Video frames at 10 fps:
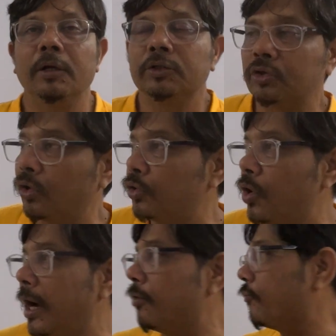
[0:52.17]
So you
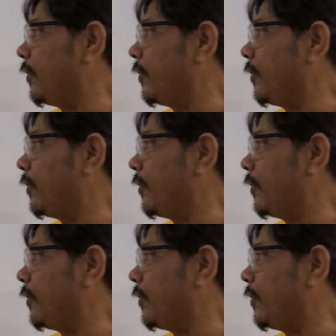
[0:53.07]
have to